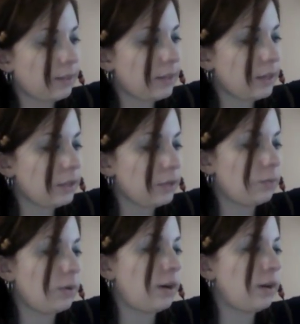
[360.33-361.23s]
that you
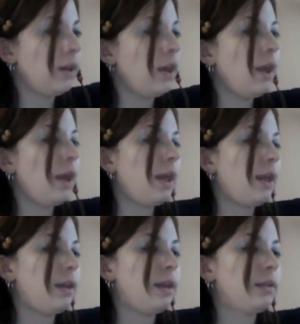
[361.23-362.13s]
want.
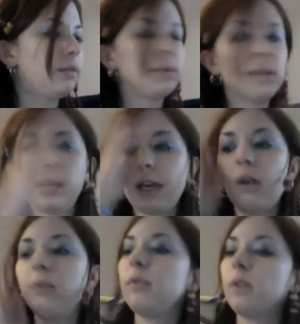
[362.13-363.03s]
And it's really helpful